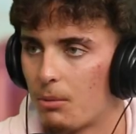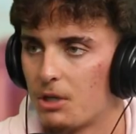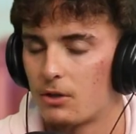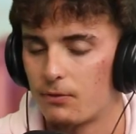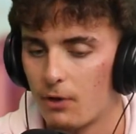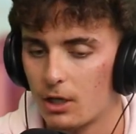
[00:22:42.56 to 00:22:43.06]
I mean,
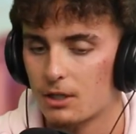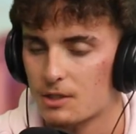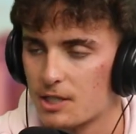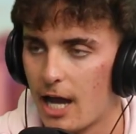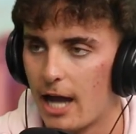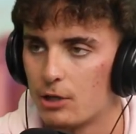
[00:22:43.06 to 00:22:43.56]
it's fucking
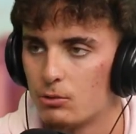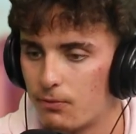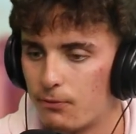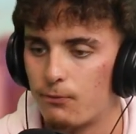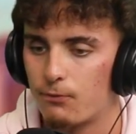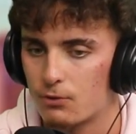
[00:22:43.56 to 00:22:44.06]
sad.
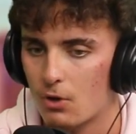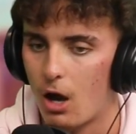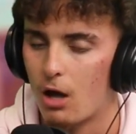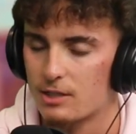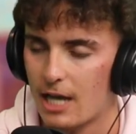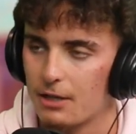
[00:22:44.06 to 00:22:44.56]
You've
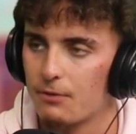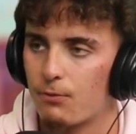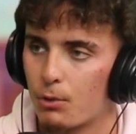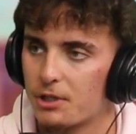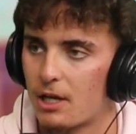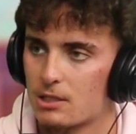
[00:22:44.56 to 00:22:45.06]
10 to
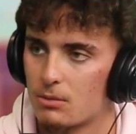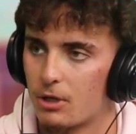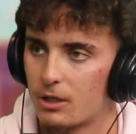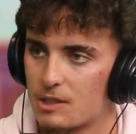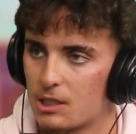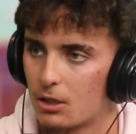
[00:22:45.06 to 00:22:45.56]
40,000
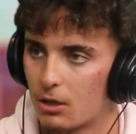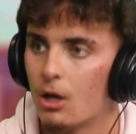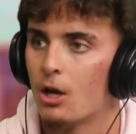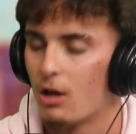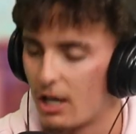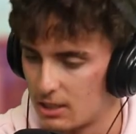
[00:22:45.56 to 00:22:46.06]
Americans sitting there.
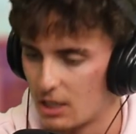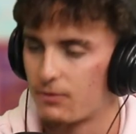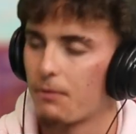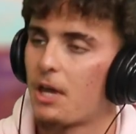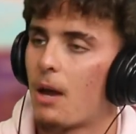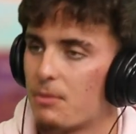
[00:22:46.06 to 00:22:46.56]
It's
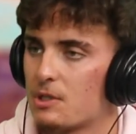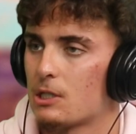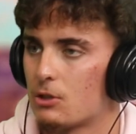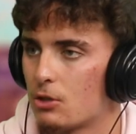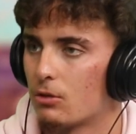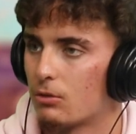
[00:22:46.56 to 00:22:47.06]
from the embassy
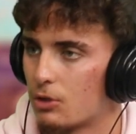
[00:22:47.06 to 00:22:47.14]
too.